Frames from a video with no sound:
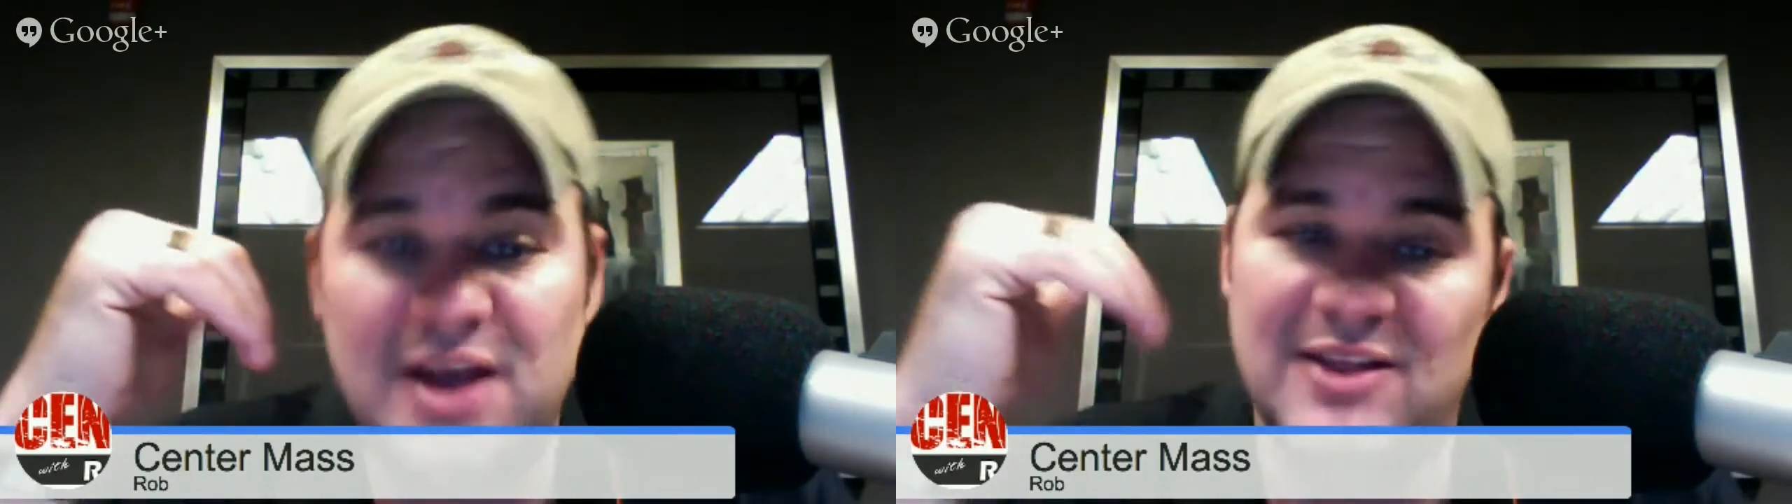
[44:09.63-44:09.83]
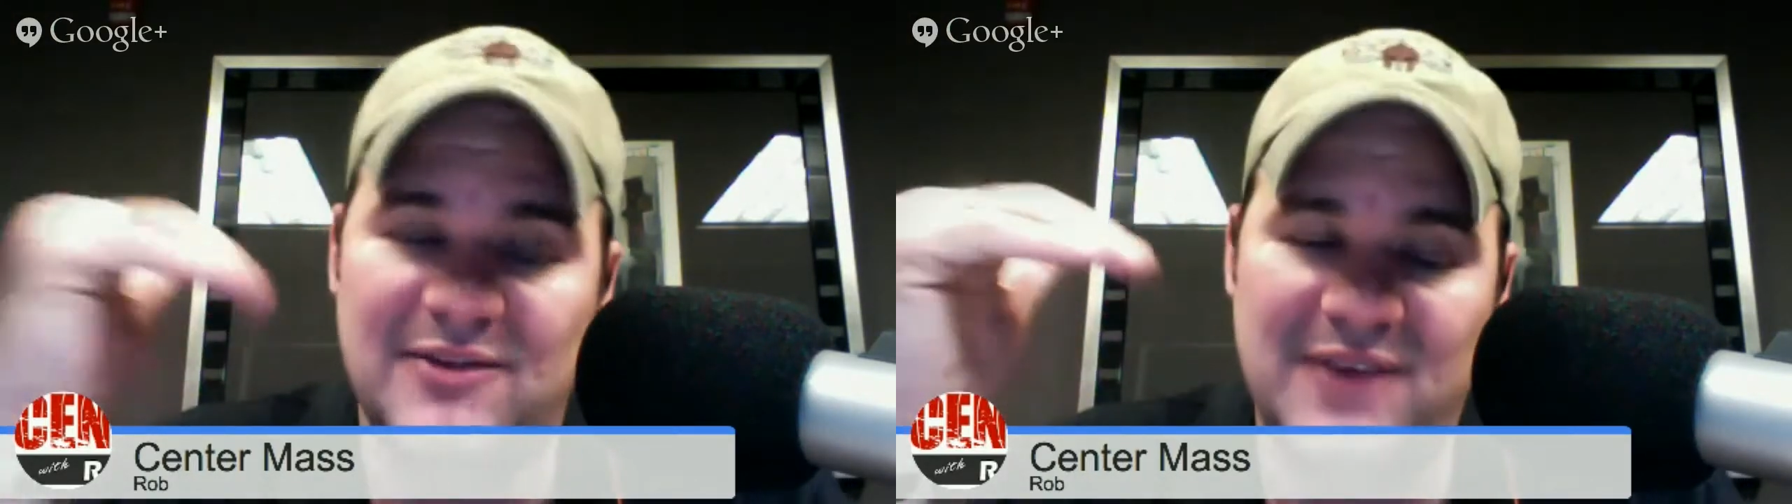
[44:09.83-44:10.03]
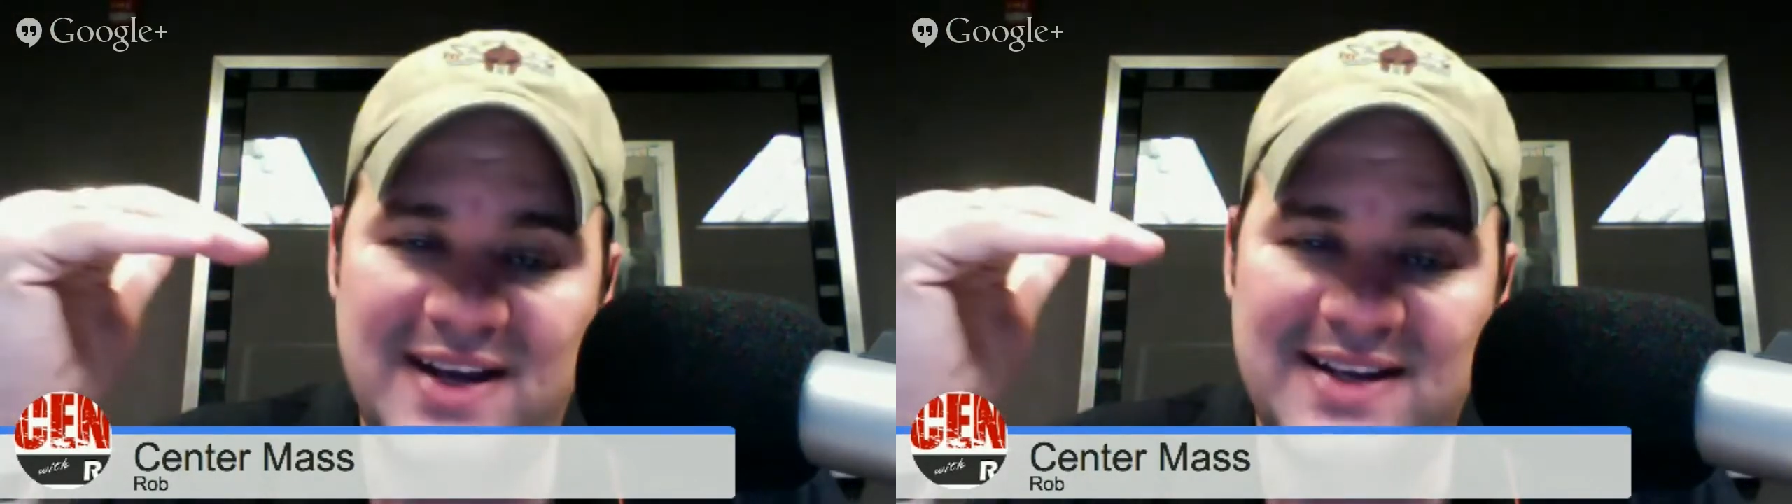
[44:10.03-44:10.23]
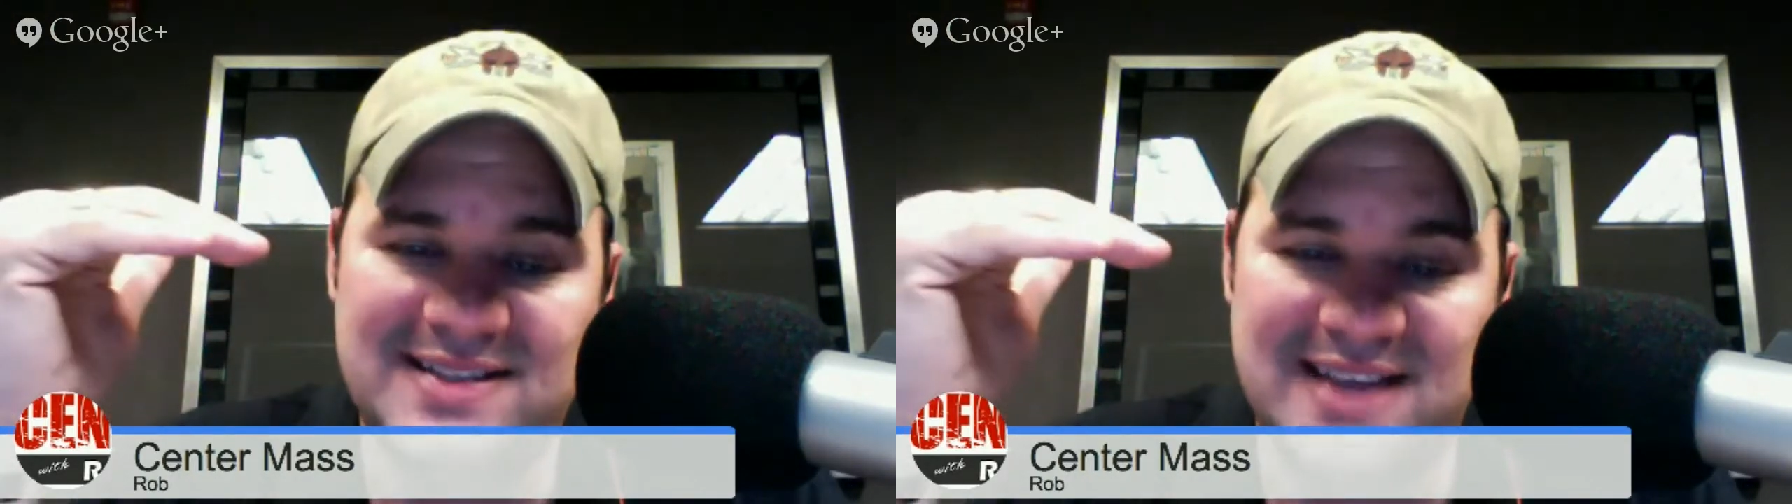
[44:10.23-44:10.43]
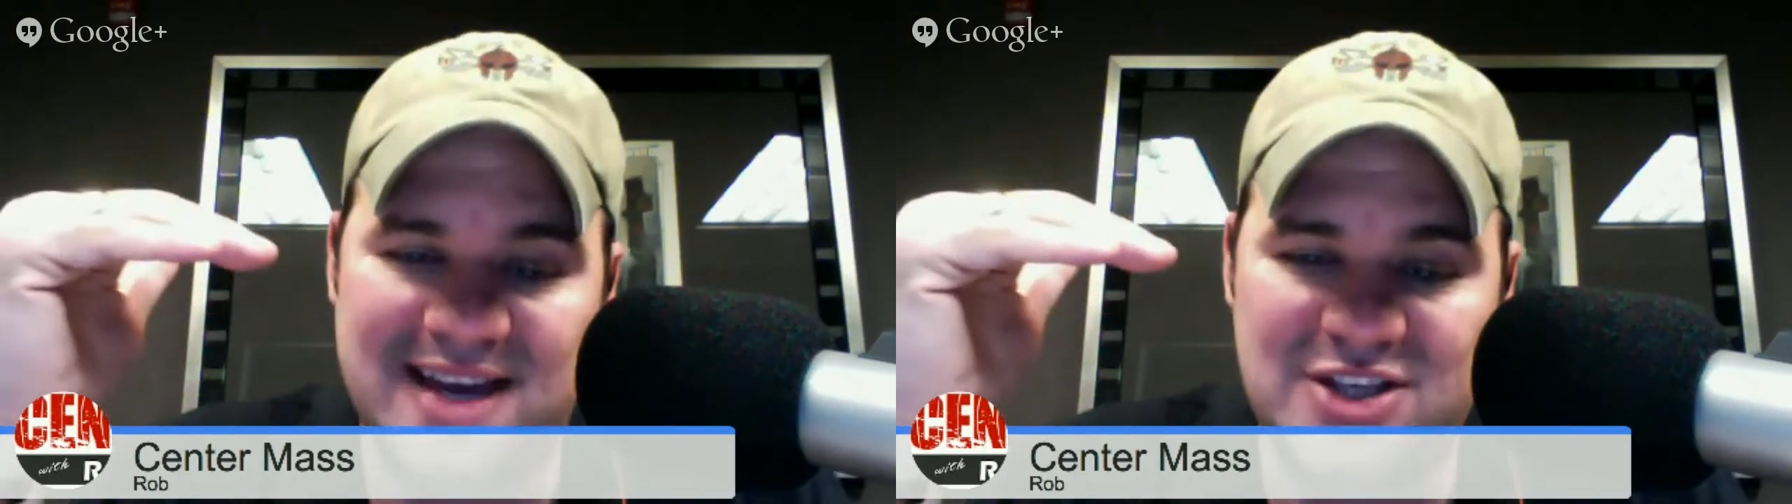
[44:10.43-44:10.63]
Leviticus
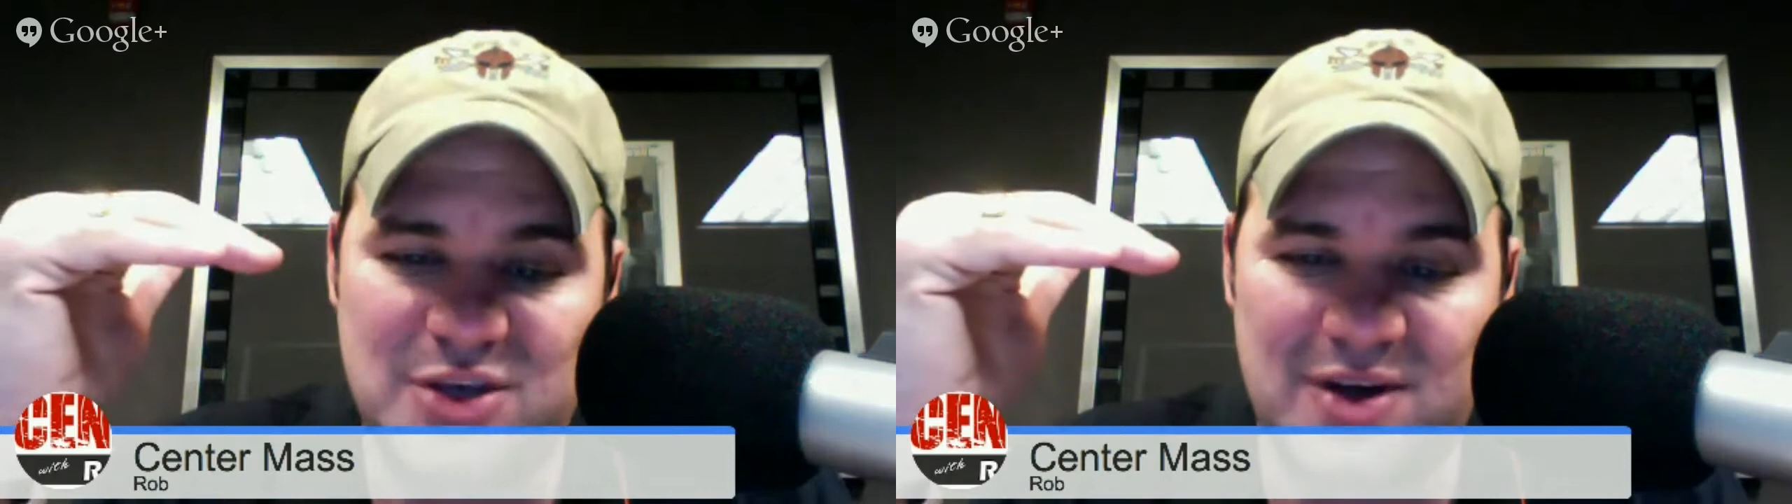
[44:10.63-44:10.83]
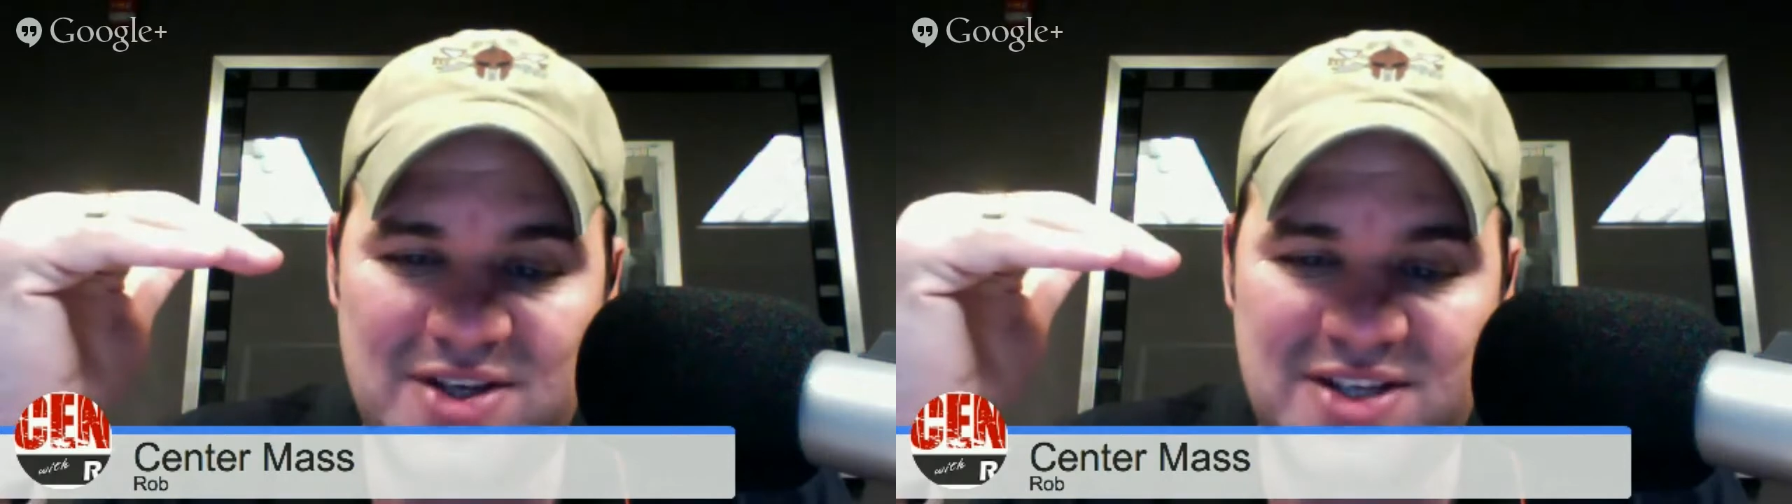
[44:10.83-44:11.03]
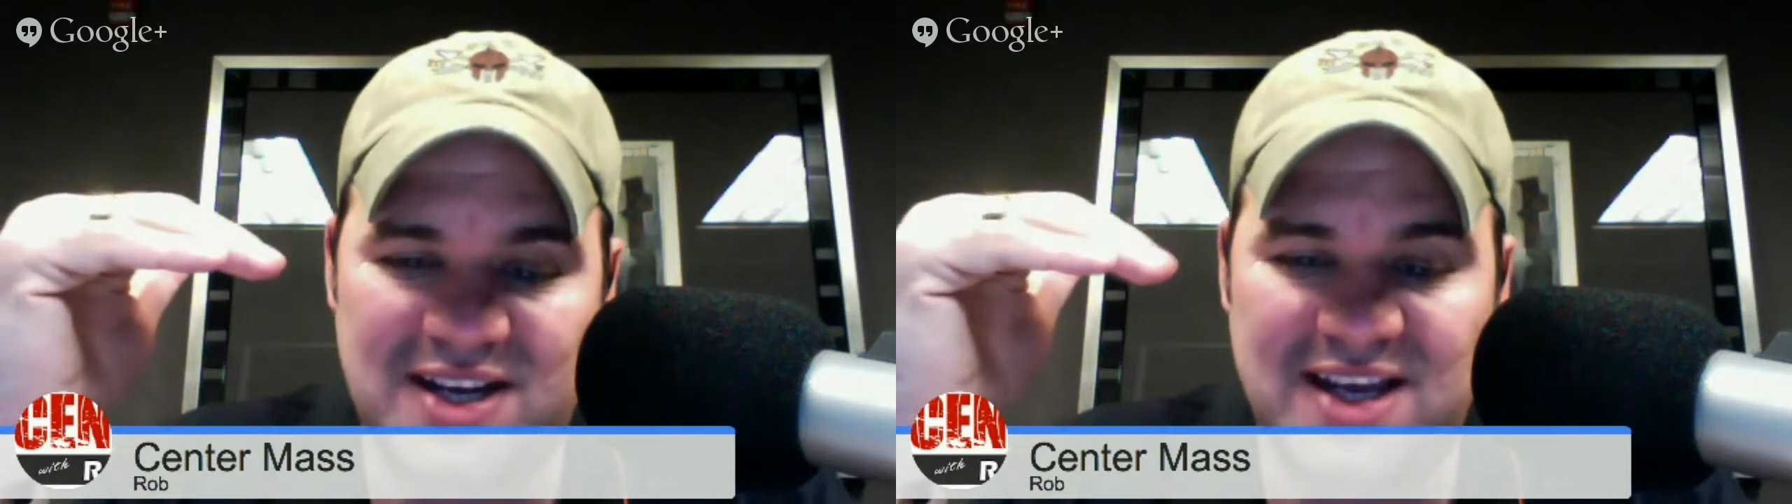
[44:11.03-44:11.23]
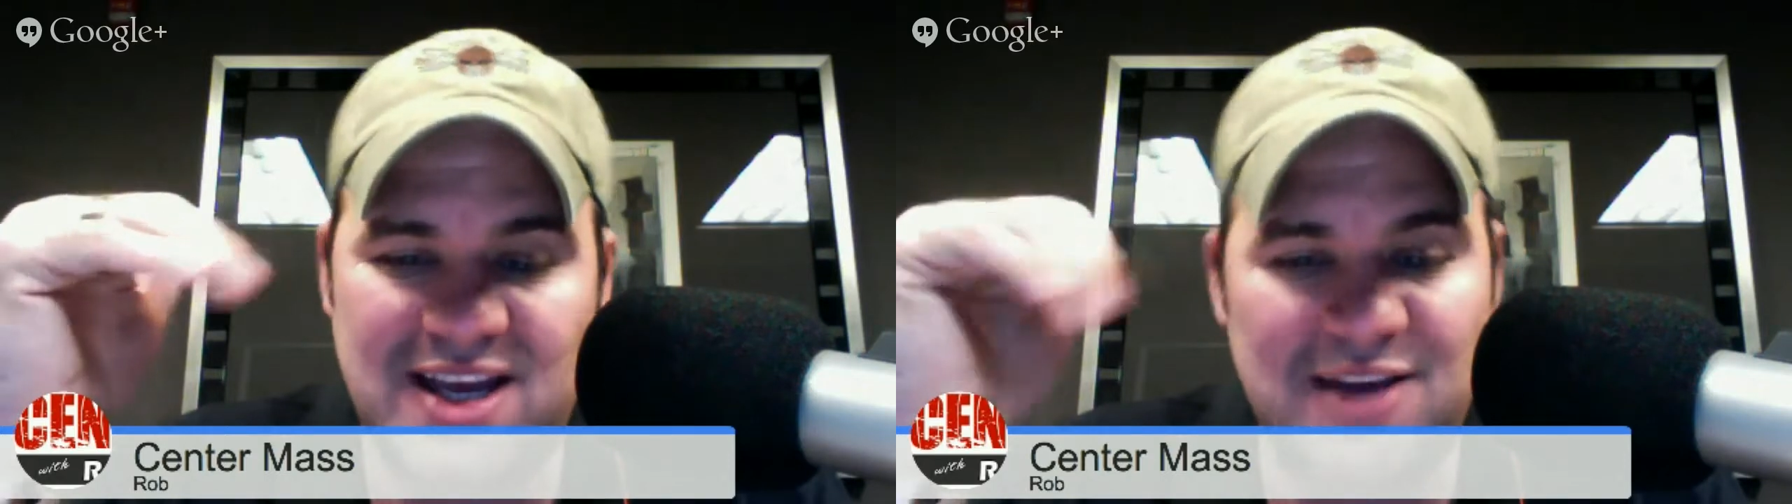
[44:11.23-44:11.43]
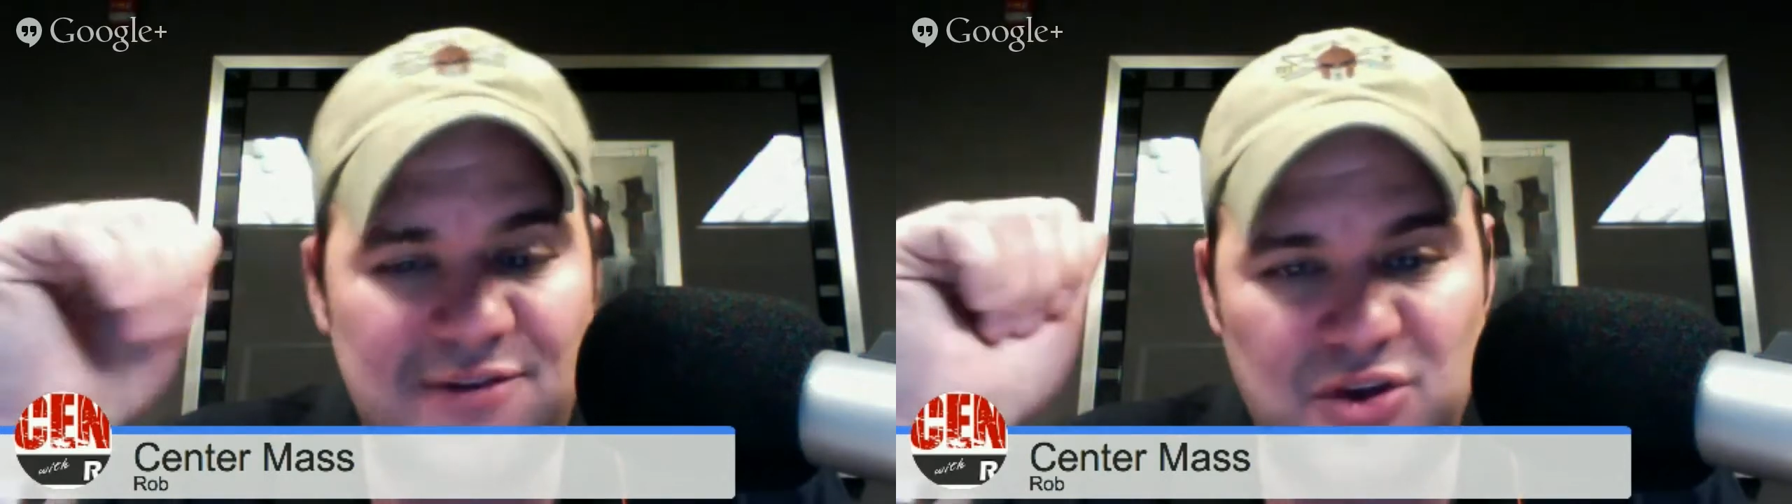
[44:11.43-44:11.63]
says you are sinning
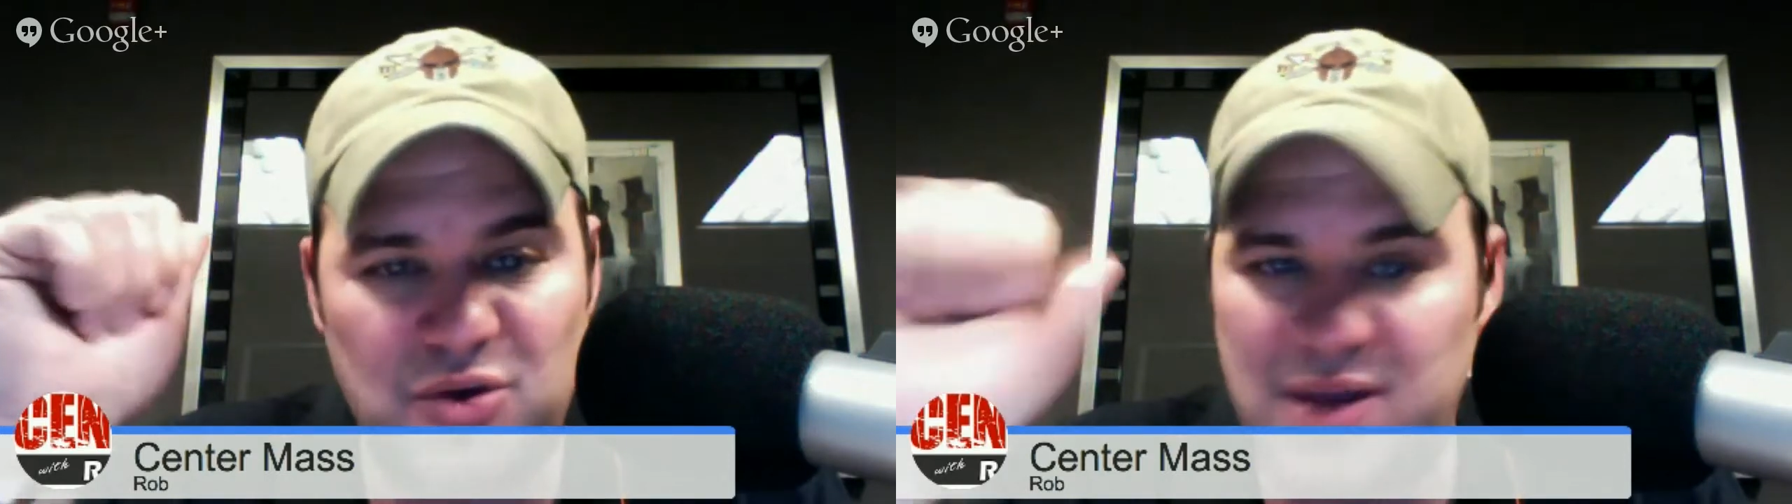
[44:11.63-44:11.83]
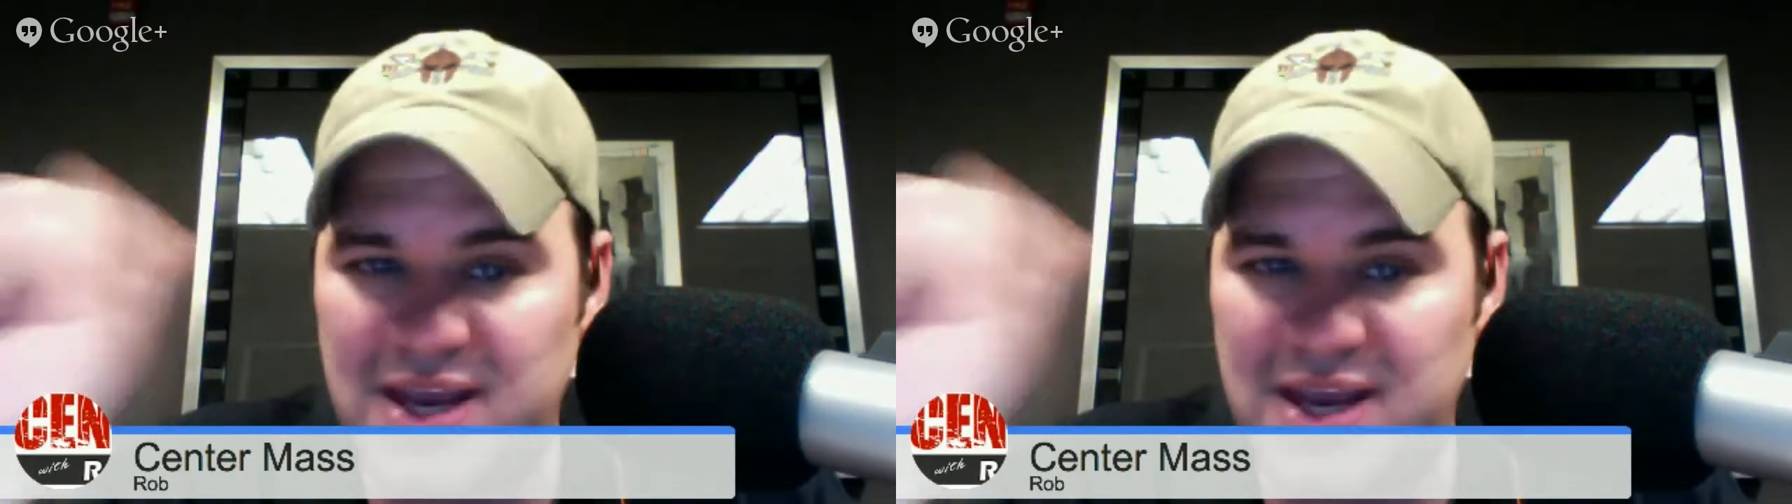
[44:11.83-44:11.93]
if you